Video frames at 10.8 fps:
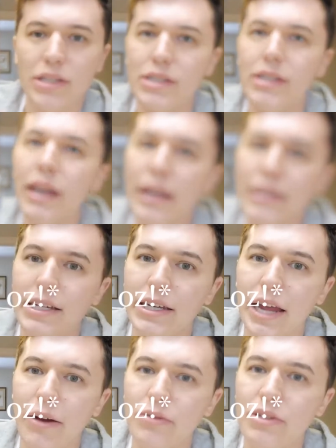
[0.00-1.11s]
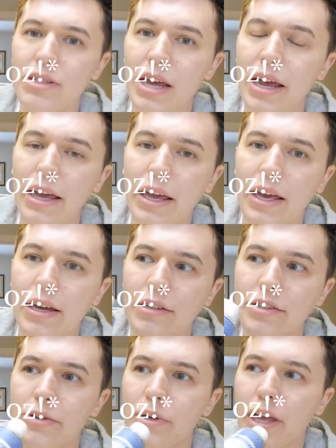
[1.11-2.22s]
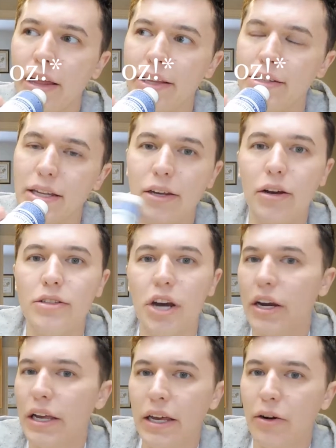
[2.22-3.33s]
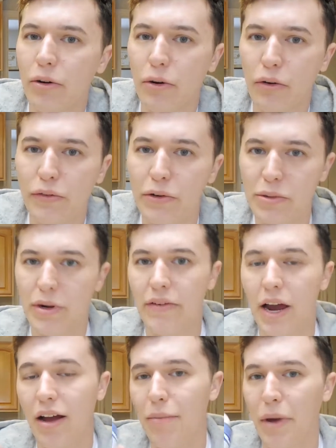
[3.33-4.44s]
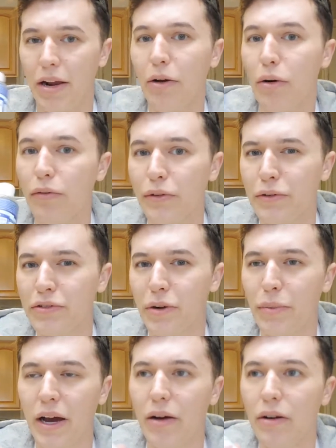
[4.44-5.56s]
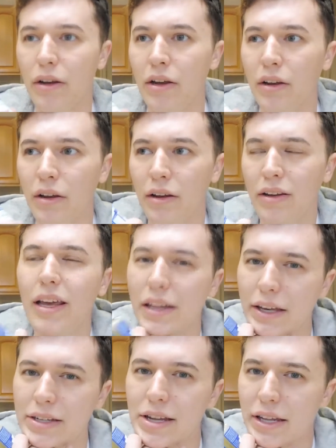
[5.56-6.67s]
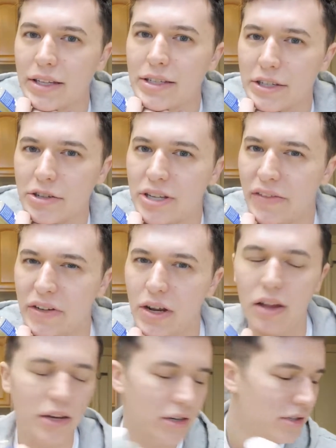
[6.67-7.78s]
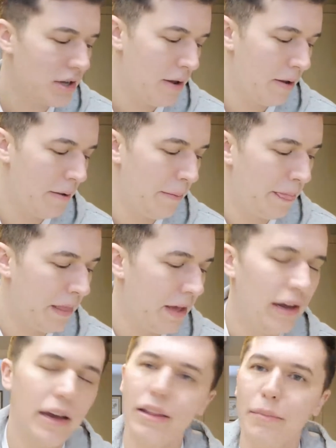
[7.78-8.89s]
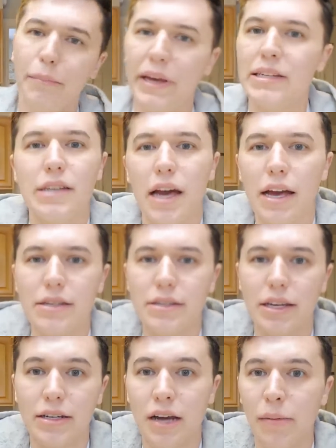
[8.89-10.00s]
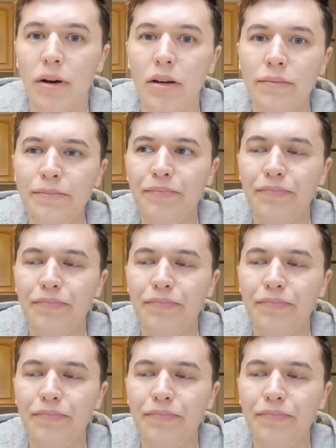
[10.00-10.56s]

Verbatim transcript: This is the 18 ounce. And you can get this at like Target or Whole Foods or whatever. I got mine at Whole Foods for about, yeah, like I said, like 6 or $7. And the big size is like double.